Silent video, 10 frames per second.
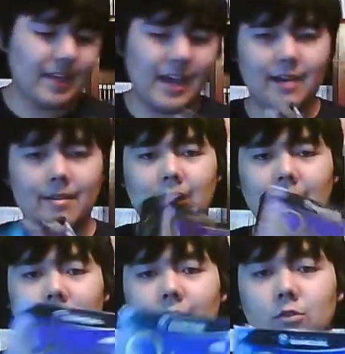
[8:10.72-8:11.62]
yeah,
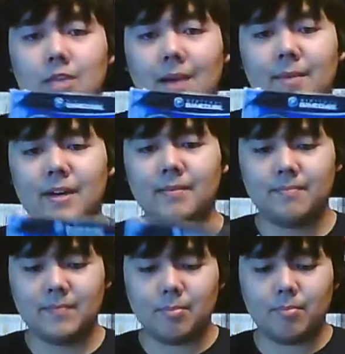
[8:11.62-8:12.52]

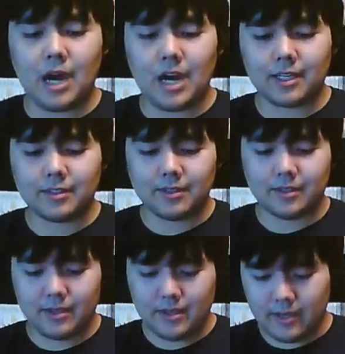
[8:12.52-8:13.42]
Odama, the box
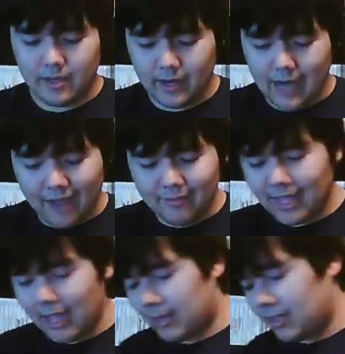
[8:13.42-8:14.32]
here. I have
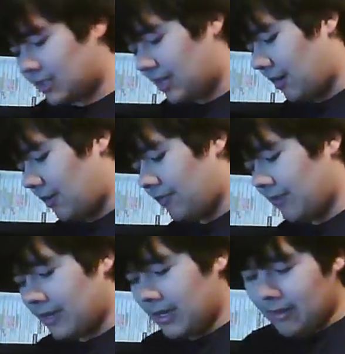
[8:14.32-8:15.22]
the game on the shelf,
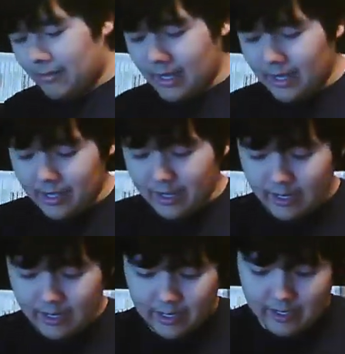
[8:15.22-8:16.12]
but
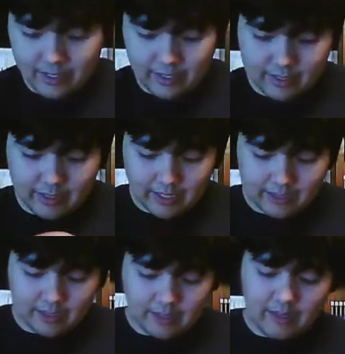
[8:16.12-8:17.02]
in here is
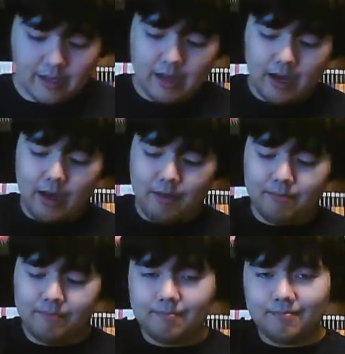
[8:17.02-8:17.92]
actually the